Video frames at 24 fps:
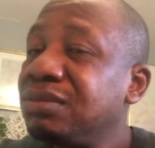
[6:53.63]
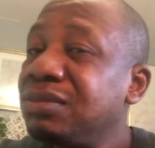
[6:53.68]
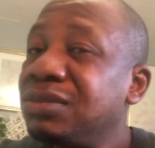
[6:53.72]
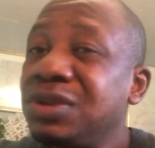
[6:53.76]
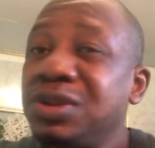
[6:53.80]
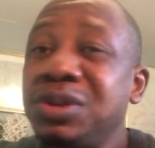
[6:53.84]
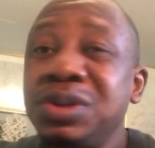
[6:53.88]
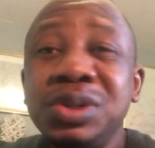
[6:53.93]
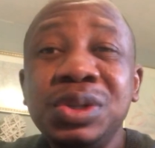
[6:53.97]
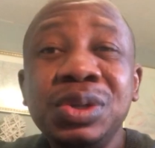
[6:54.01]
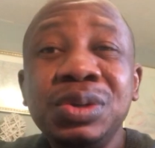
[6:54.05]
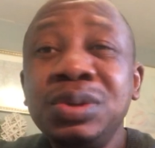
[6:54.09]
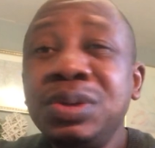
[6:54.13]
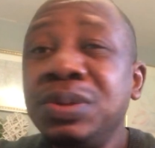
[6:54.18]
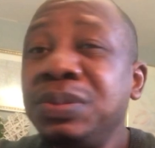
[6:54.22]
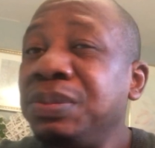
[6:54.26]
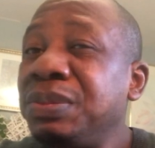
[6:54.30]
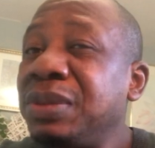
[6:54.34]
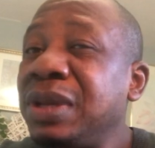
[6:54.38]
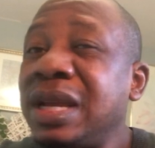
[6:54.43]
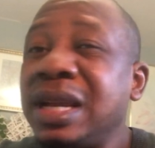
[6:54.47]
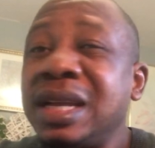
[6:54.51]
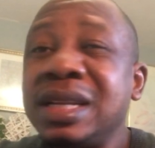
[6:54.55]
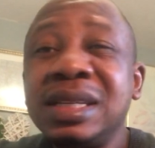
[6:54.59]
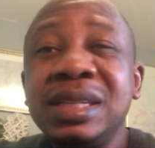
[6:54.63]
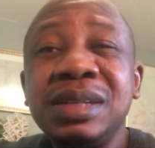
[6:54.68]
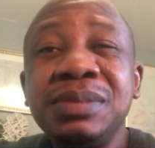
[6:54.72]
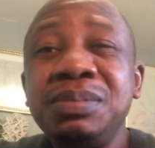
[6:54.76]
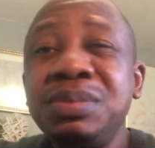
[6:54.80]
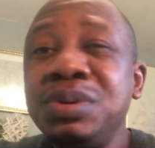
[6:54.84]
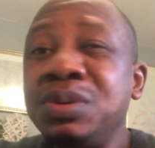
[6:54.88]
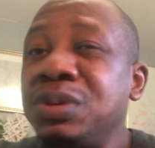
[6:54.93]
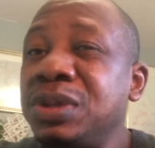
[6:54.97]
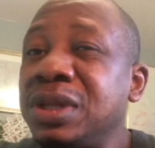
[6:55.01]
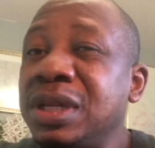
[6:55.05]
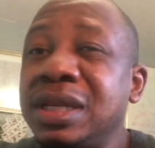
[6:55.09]
You shouldn't be
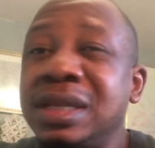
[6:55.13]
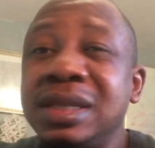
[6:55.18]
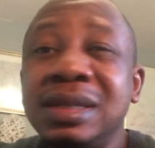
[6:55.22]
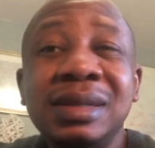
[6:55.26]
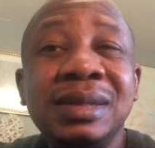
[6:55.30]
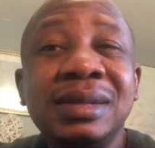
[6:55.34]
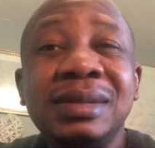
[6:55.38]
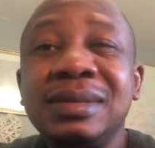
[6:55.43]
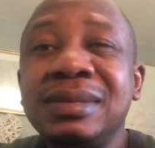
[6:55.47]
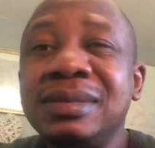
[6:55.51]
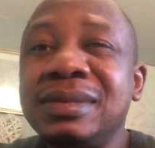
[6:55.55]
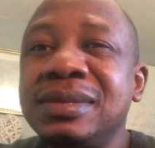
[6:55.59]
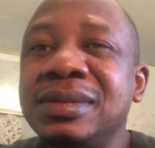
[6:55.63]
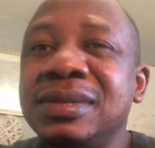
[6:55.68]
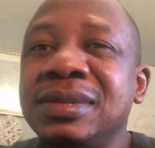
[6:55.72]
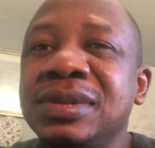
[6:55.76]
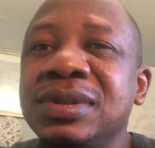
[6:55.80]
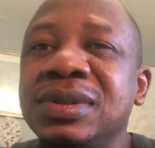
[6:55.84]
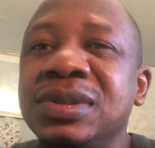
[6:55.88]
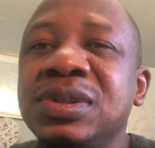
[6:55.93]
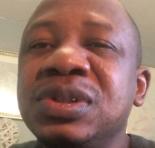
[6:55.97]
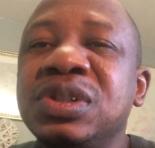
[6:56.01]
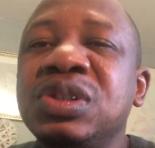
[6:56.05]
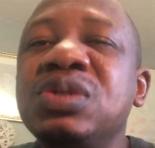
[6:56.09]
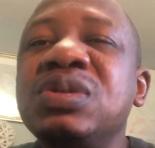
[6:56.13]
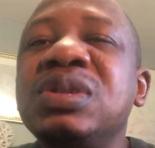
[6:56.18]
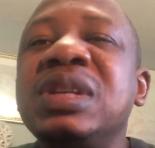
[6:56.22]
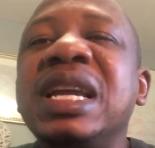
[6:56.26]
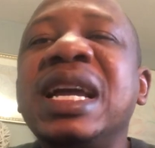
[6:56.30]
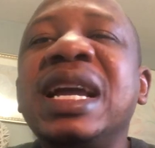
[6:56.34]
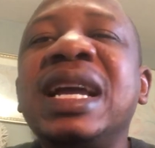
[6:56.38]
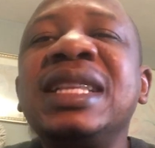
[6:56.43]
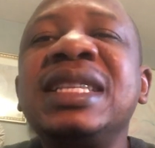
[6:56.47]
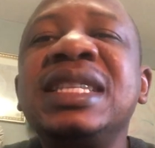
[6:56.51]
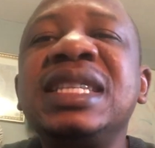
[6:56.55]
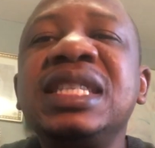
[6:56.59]
attributed to the
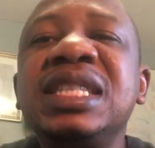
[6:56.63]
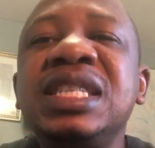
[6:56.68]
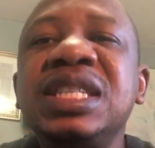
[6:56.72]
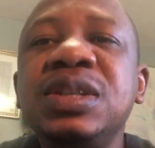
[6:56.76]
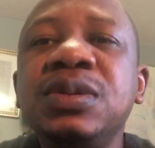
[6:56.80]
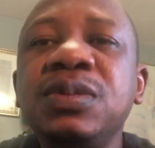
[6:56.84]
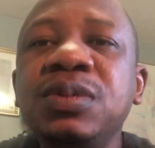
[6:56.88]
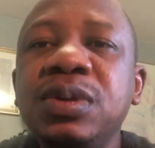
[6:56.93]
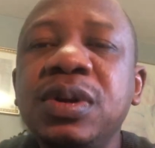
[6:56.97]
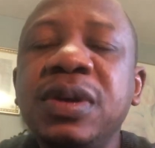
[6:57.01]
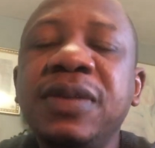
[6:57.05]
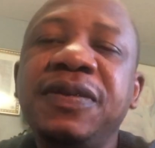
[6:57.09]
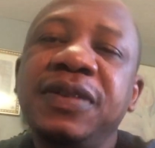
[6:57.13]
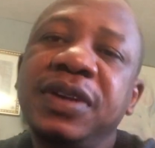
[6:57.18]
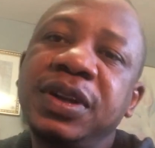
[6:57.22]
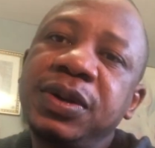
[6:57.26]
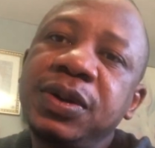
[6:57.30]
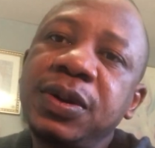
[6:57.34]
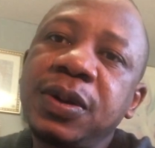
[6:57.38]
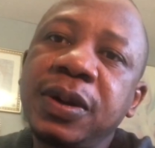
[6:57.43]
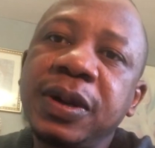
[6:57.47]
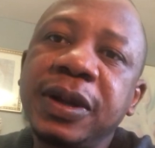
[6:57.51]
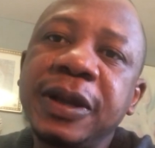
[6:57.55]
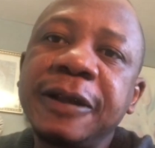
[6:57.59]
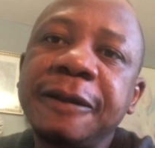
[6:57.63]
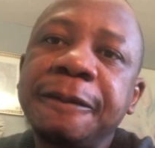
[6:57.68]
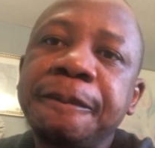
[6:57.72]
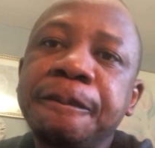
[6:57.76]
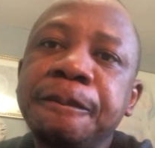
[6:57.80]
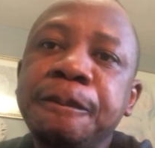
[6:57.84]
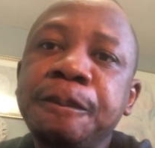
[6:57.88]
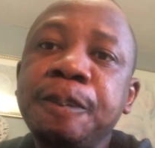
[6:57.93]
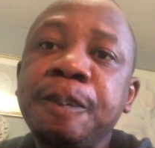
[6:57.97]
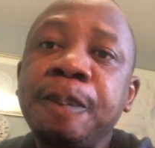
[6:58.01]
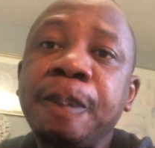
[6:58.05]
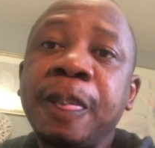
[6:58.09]
attitude of a dog.
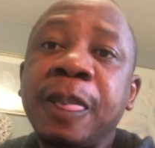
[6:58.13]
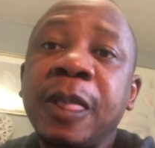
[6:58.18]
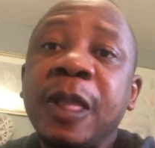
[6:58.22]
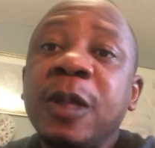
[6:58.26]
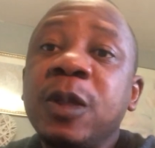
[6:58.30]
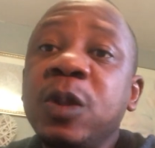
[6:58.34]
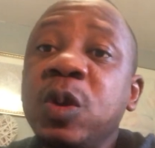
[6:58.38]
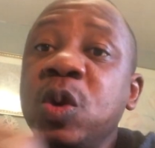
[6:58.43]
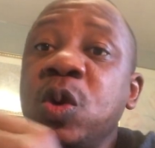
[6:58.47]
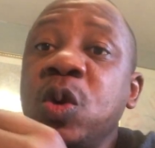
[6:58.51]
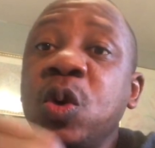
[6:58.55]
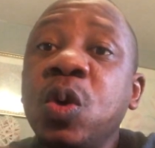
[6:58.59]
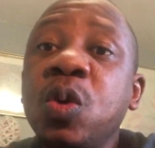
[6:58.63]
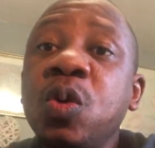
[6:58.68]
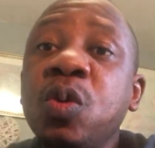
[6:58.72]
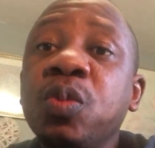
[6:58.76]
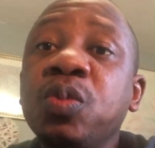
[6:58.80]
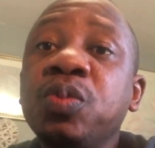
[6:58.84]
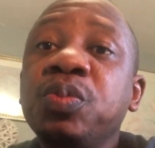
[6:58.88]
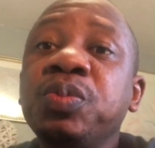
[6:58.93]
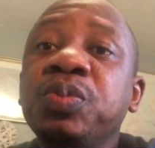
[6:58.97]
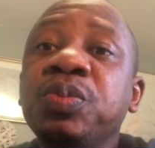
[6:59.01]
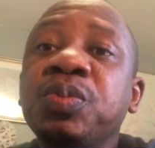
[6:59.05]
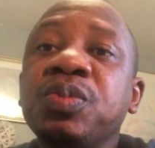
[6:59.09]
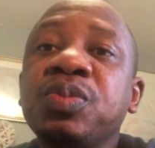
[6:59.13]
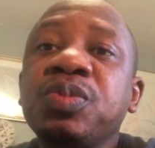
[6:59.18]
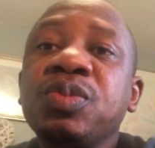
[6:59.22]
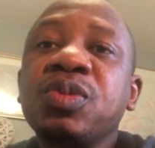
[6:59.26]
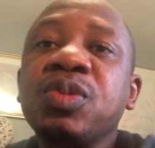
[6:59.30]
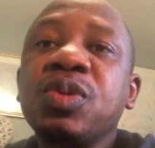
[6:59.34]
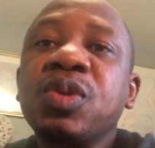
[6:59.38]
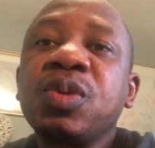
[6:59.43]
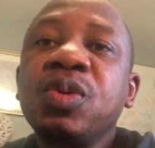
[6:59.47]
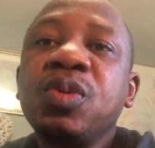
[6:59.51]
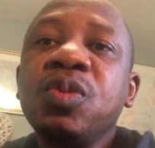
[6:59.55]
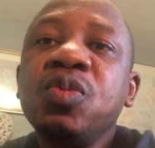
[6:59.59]
We
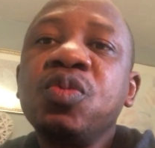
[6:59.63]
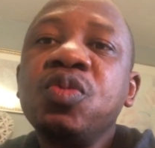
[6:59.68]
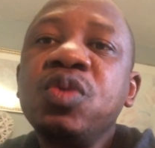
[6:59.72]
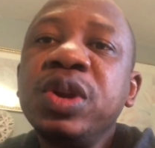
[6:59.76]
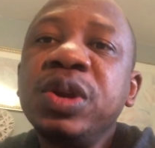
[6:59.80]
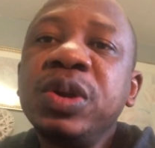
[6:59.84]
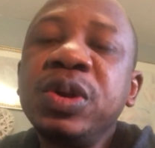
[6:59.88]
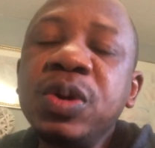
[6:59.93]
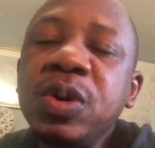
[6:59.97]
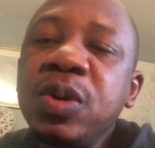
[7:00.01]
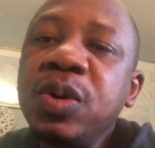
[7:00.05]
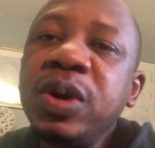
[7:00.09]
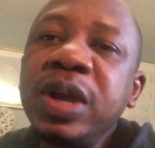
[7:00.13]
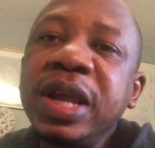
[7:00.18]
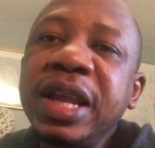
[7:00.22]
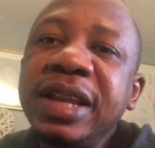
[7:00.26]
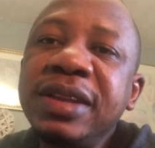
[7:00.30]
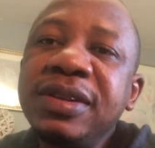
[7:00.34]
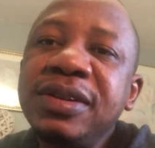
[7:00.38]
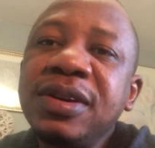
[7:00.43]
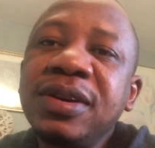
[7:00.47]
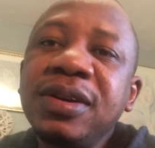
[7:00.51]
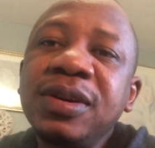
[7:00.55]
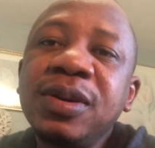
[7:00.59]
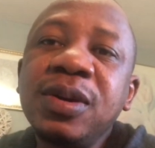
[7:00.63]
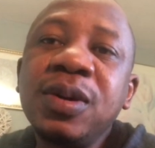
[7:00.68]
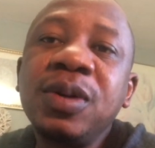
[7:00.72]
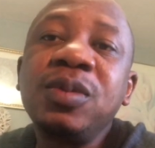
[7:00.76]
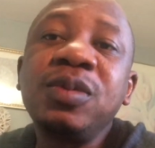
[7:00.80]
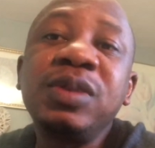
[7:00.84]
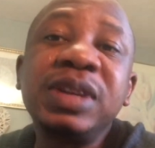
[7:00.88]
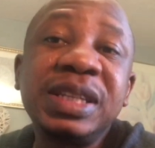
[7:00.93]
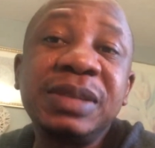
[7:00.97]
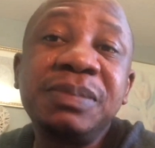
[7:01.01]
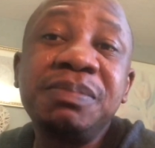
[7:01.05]
know a dog always